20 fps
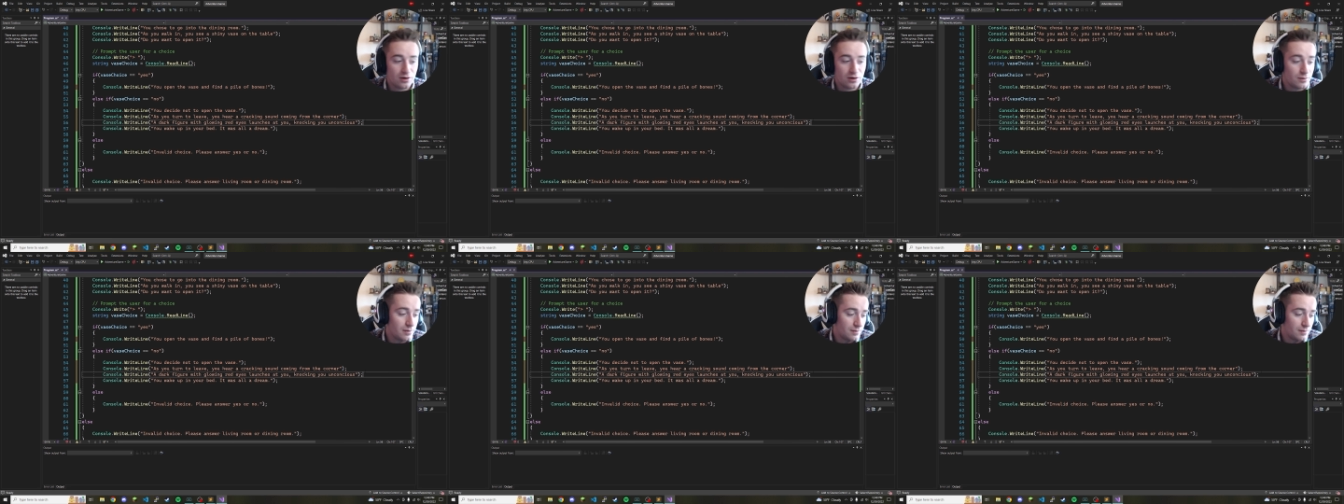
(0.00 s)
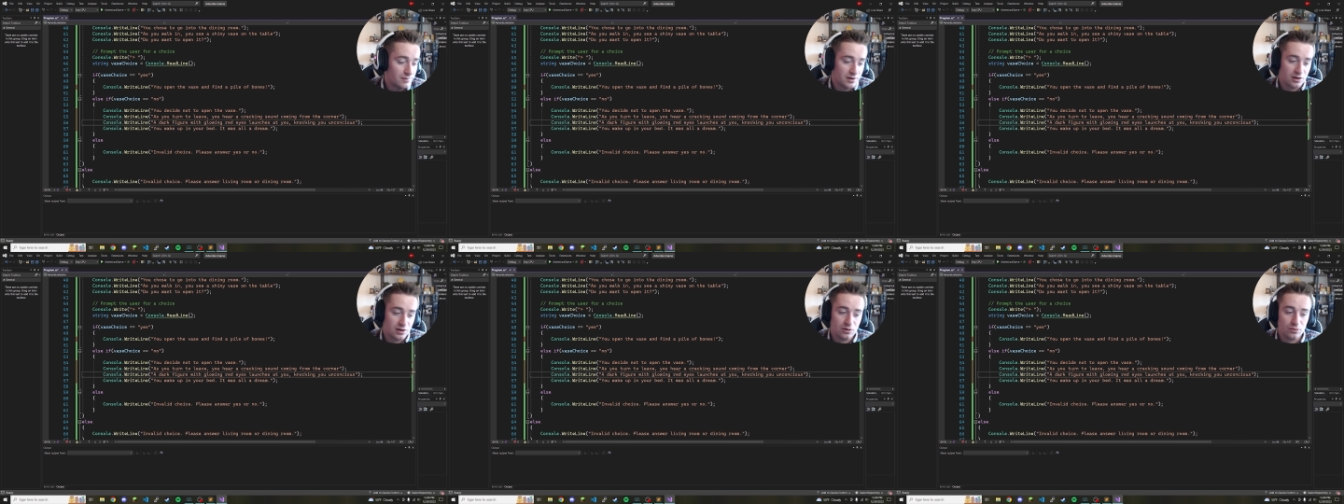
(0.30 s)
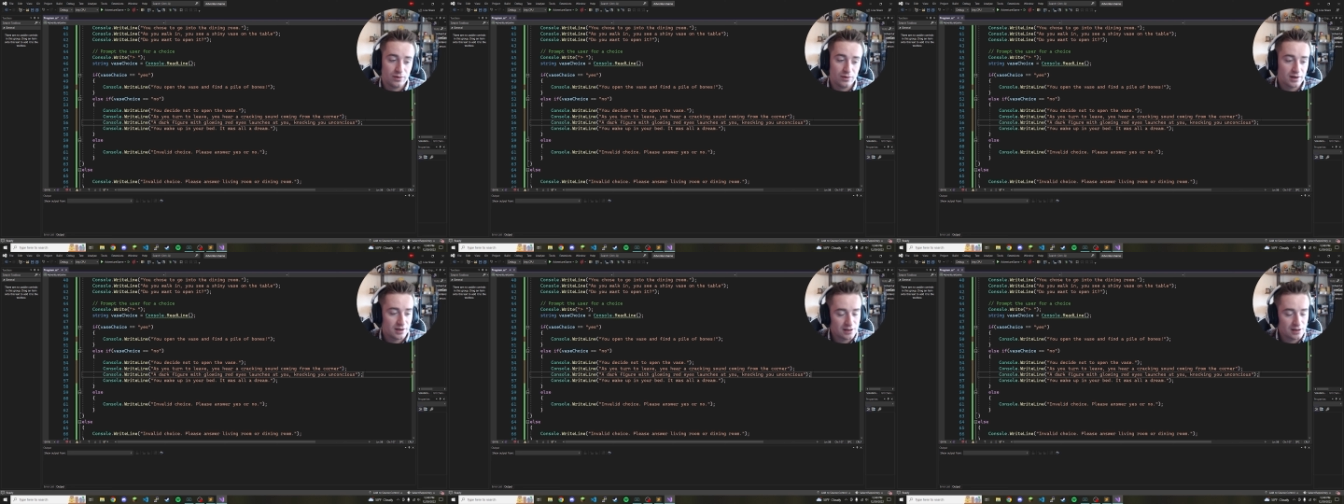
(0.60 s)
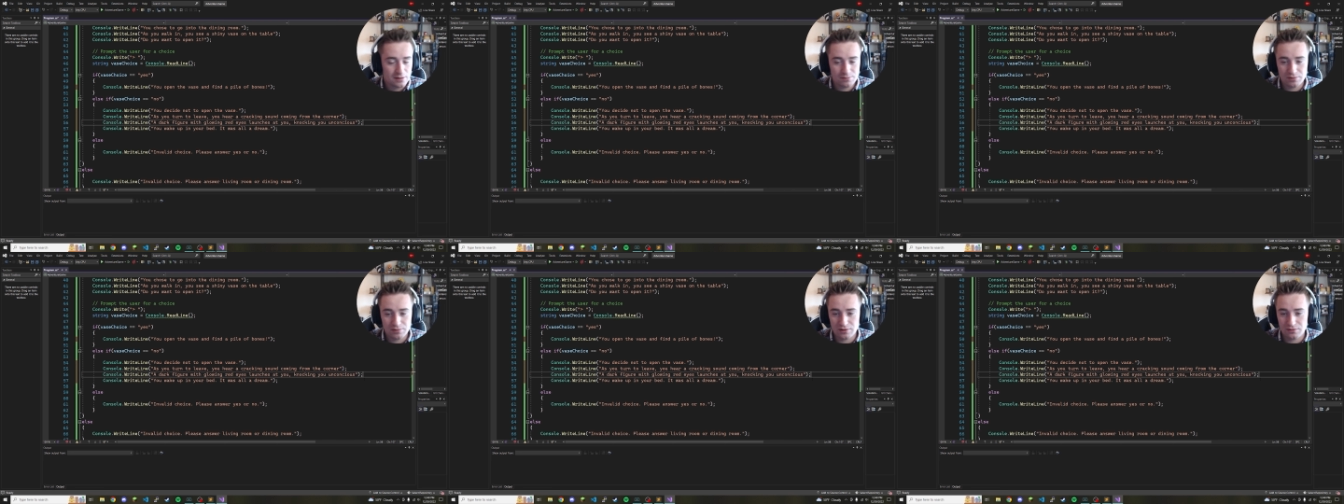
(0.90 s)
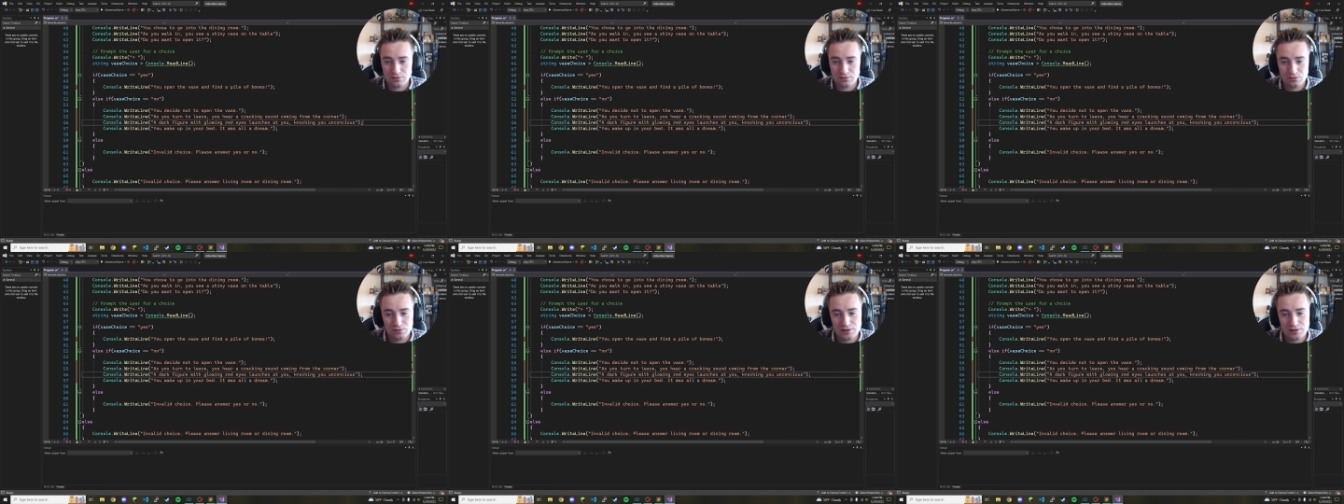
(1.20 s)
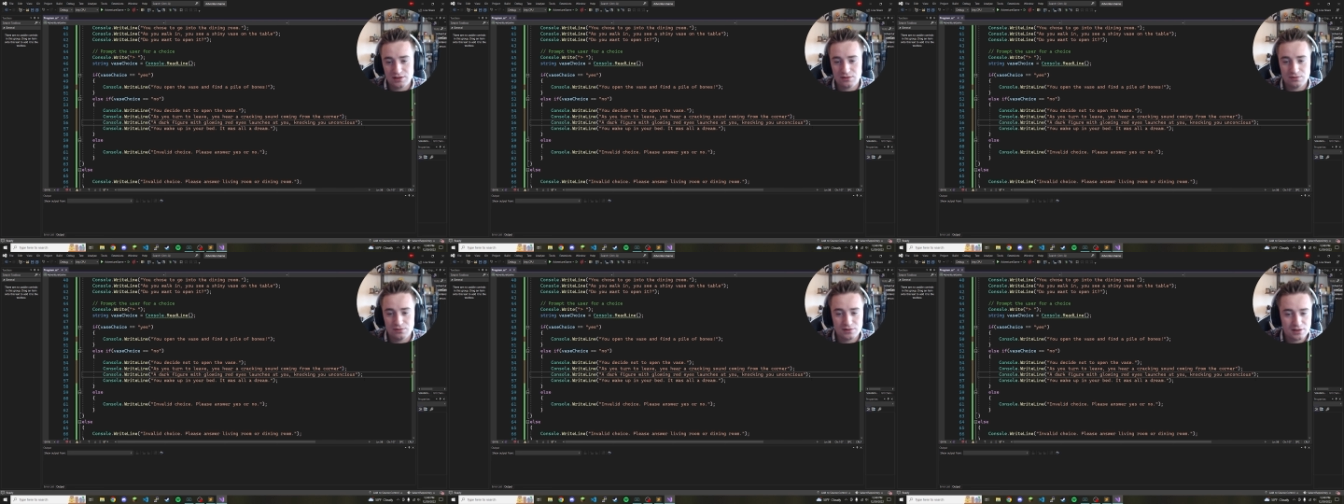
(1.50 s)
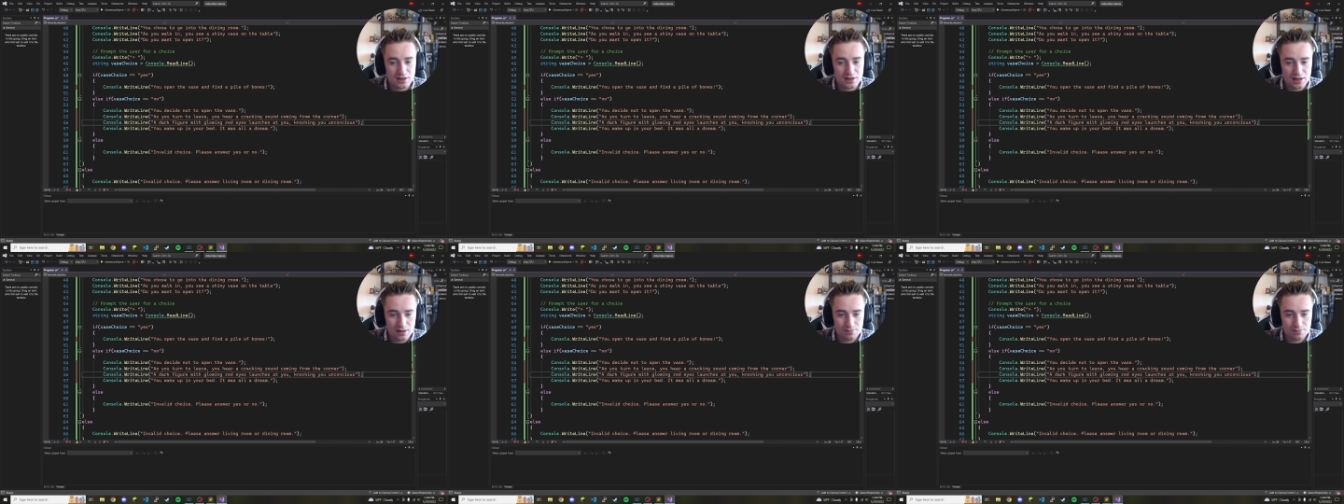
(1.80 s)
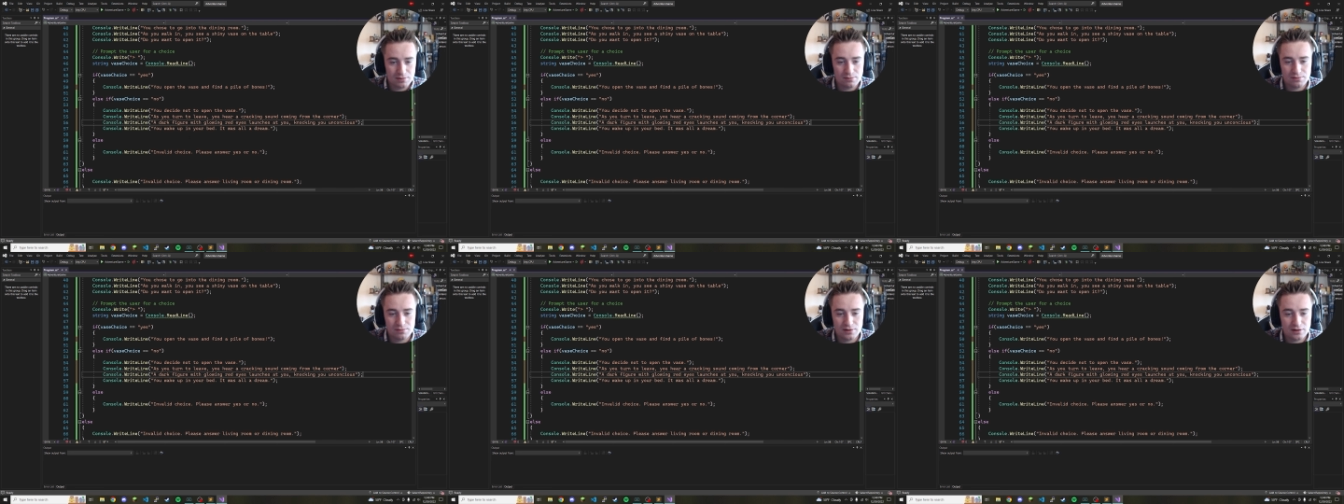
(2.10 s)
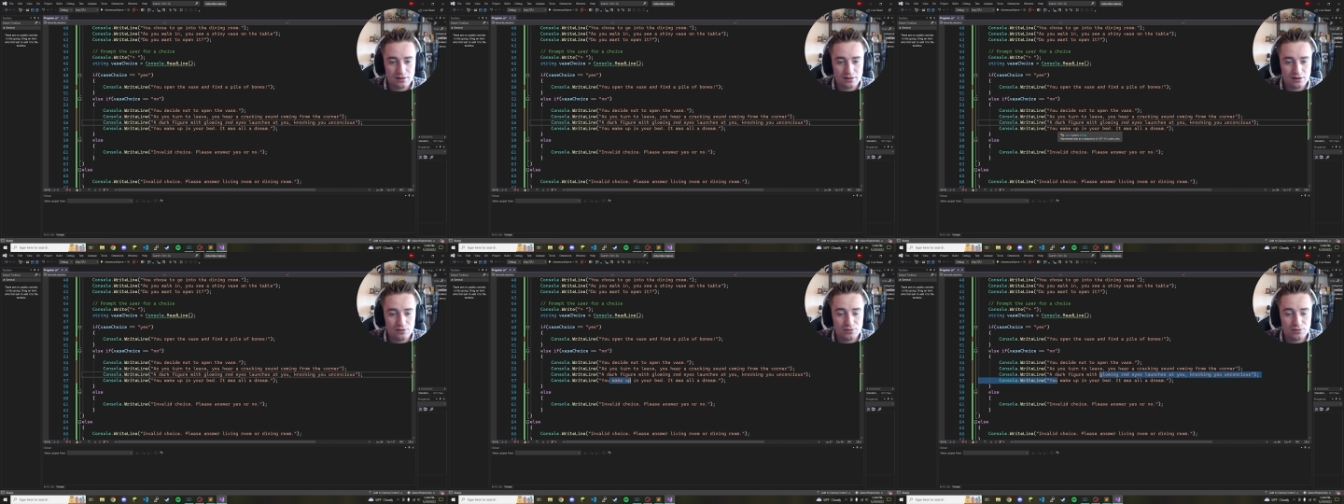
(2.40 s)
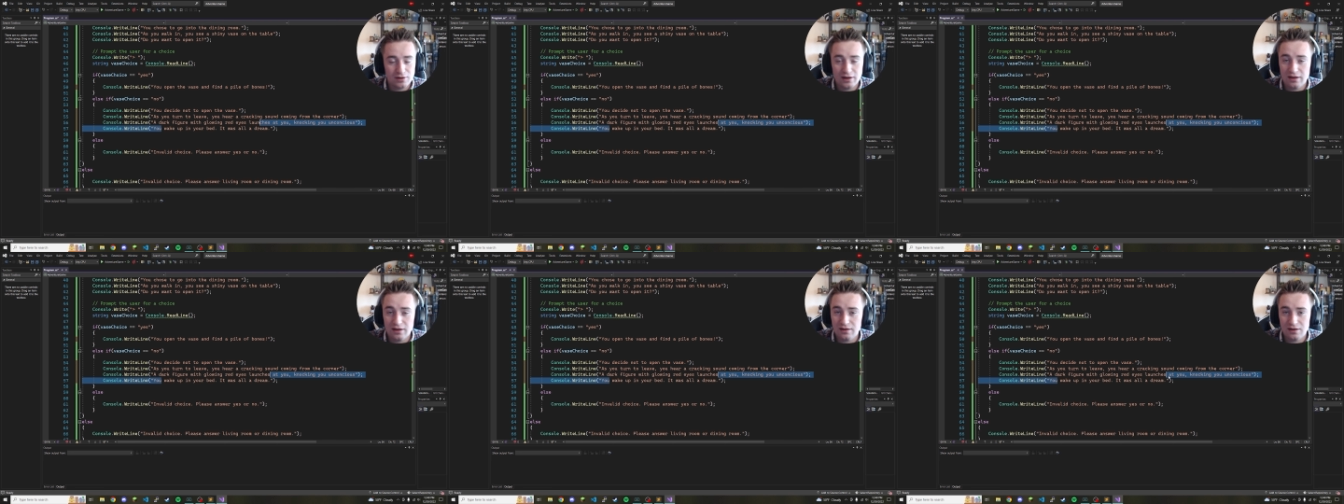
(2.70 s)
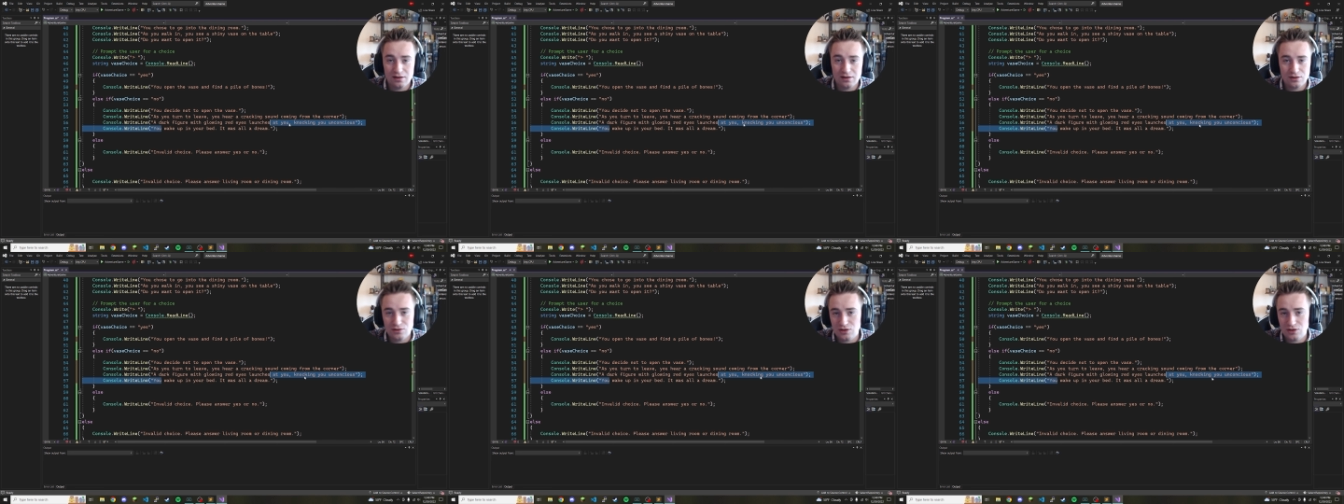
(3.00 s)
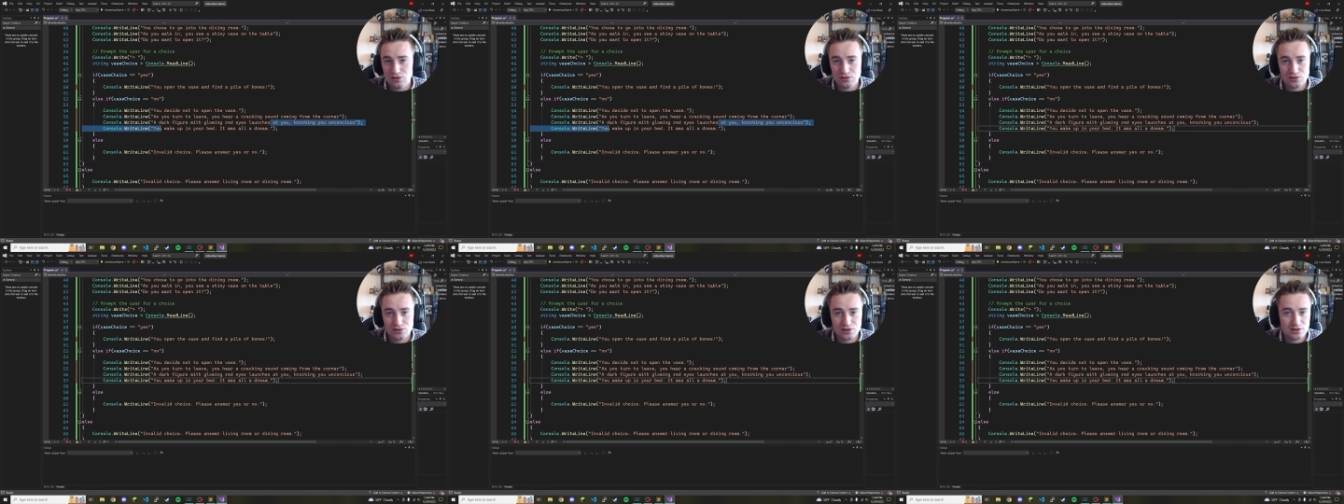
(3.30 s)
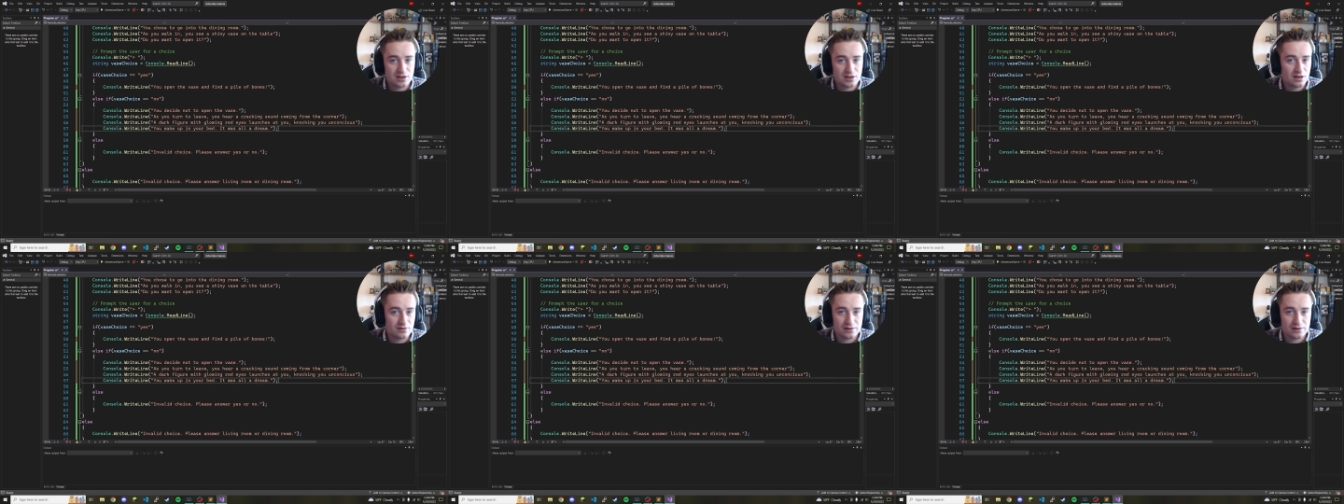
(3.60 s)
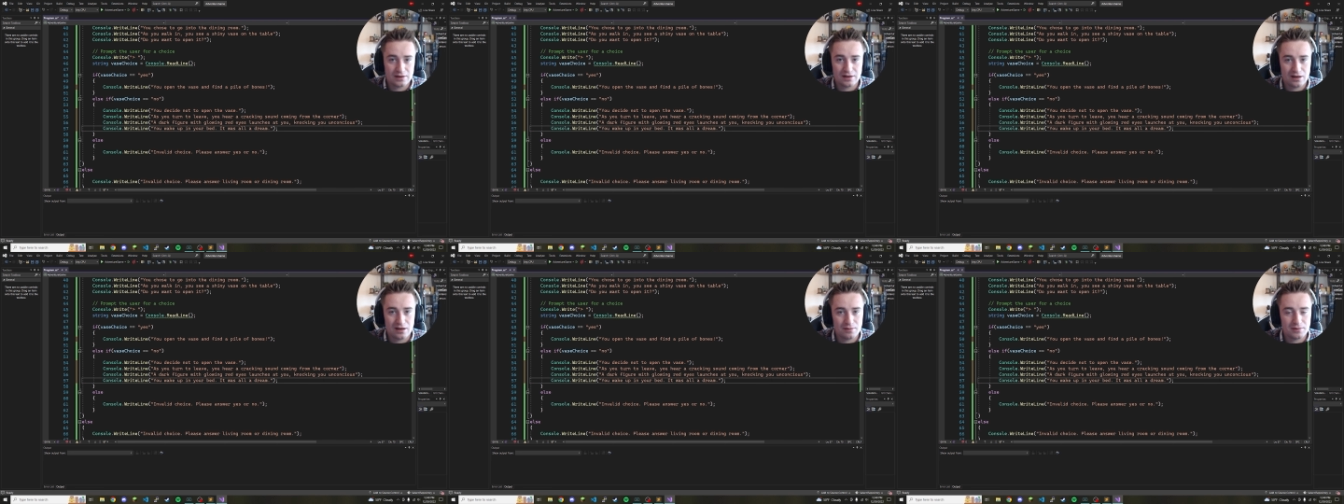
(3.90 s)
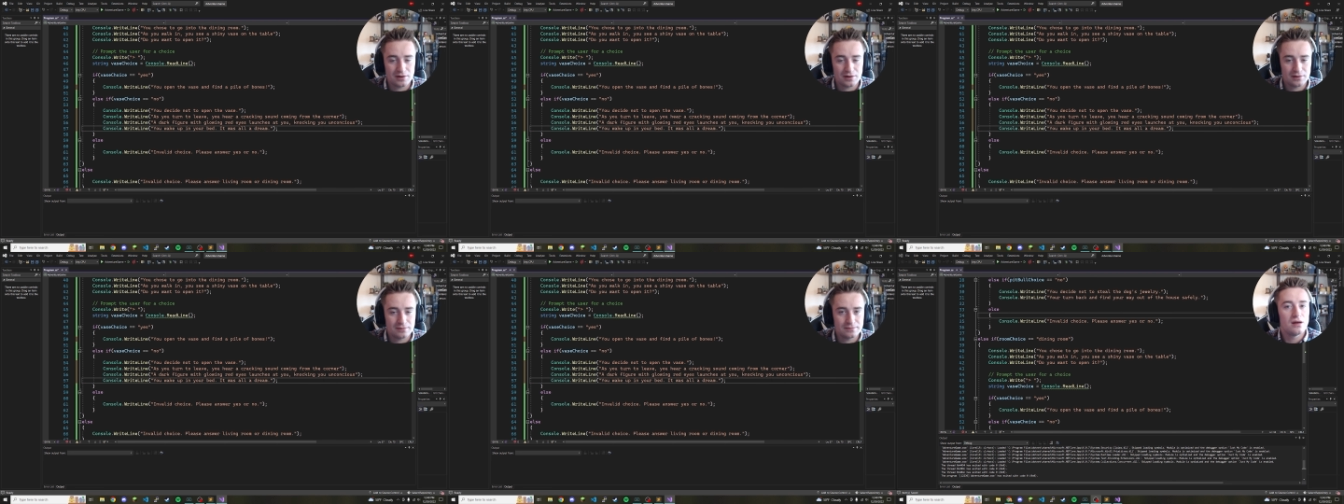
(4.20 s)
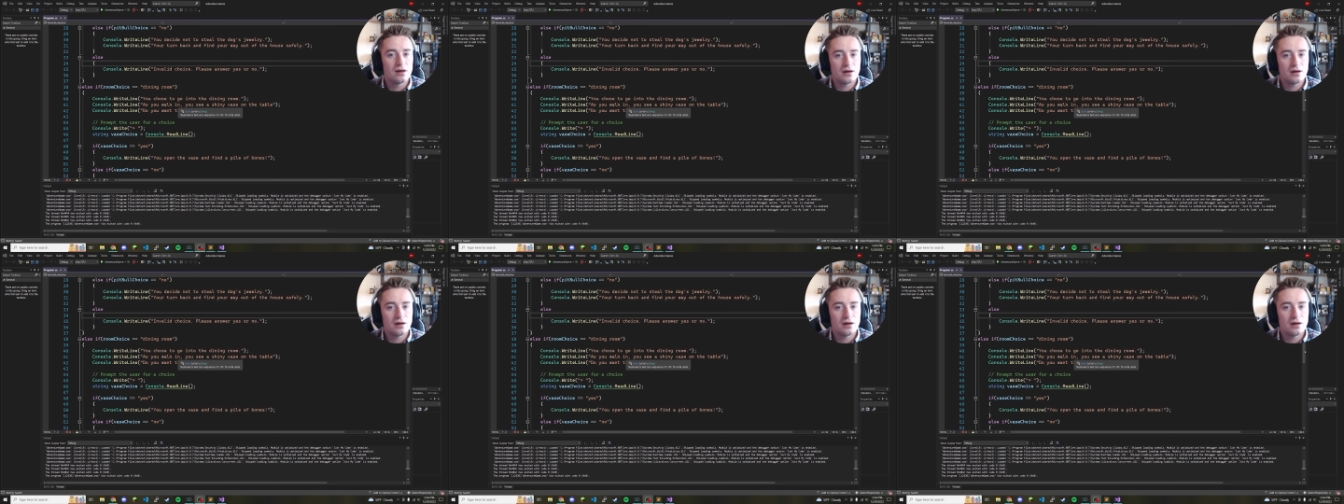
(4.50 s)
Um, am I going to wake up and what's what's going to happen? But in reality, you're just having a nightmare.